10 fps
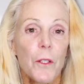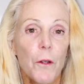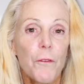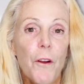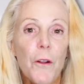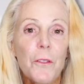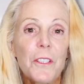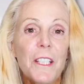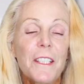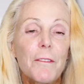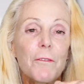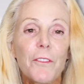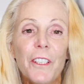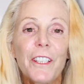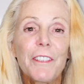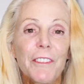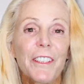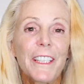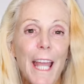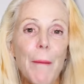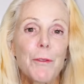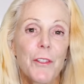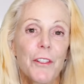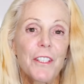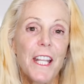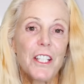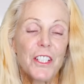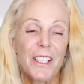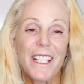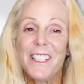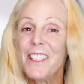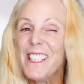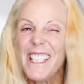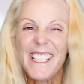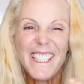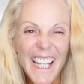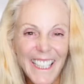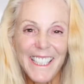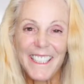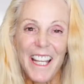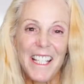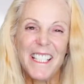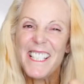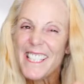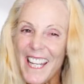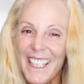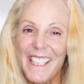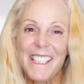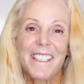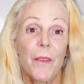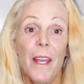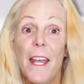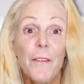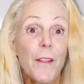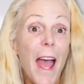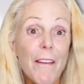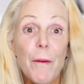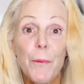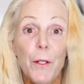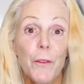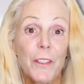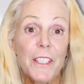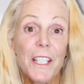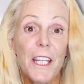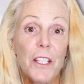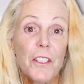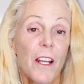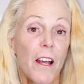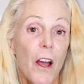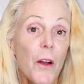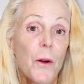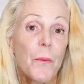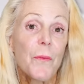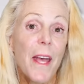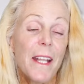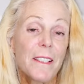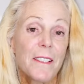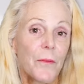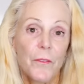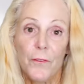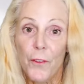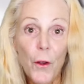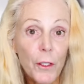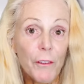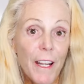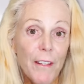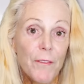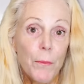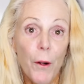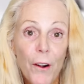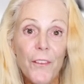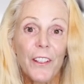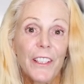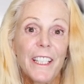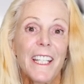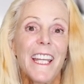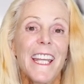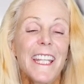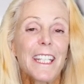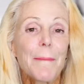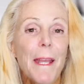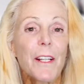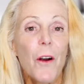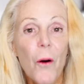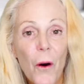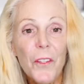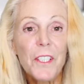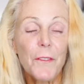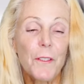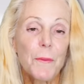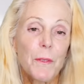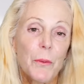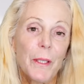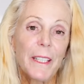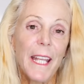your photos need to really, really capture their attention in just seconds, guys, seconds. And if you have a beautifully staged home that's photographed perfectly, it can make all the difference between